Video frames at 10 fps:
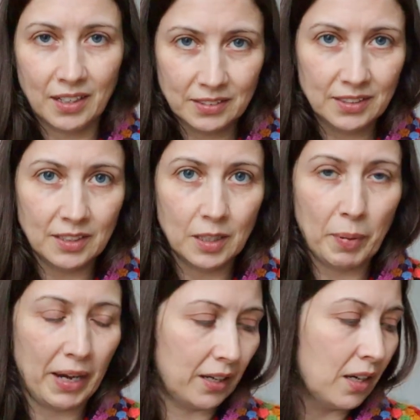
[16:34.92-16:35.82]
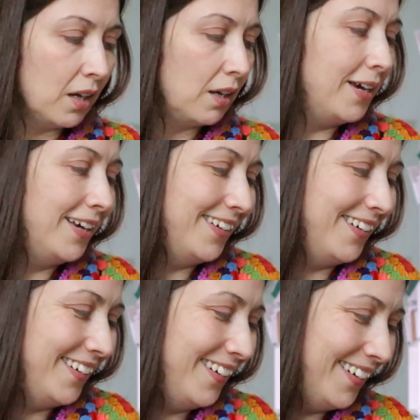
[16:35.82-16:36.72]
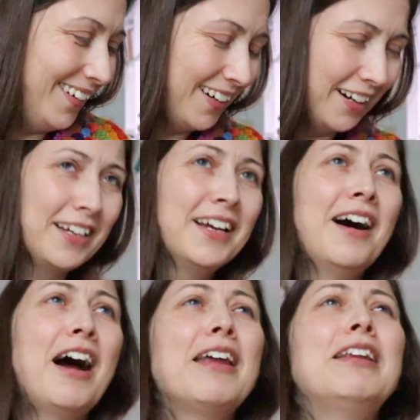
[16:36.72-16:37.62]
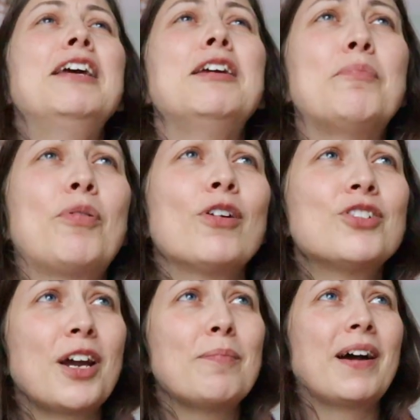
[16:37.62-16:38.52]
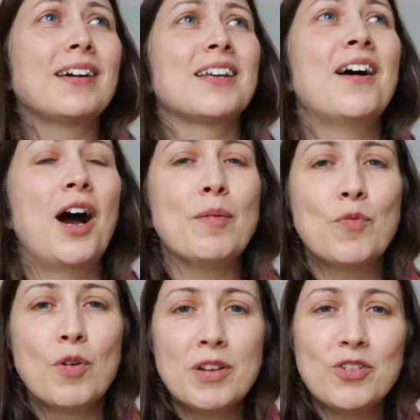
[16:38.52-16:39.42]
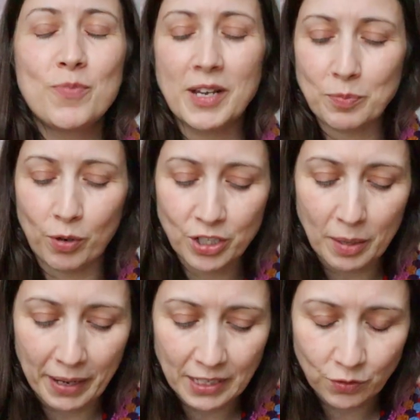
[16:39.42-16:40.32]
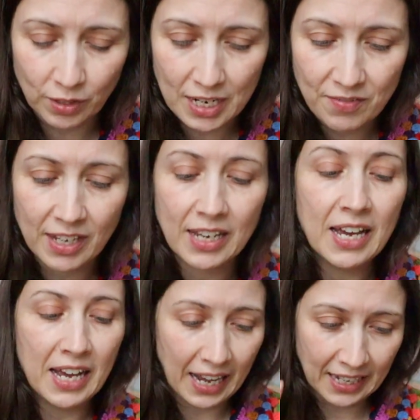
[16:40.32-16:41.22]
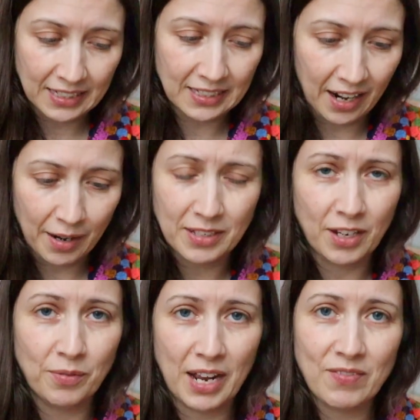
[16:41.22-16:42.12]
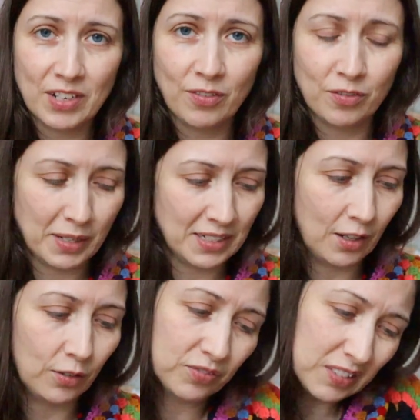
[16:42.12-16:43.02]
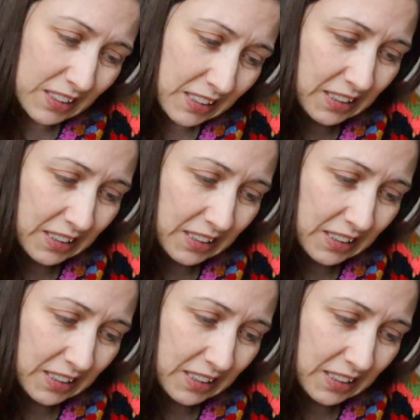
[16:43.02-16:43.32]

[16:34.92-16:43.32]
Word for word: I needed the bag. I need project bags. I'm a woman who makes project bags for a living, and I don't have enough for myself.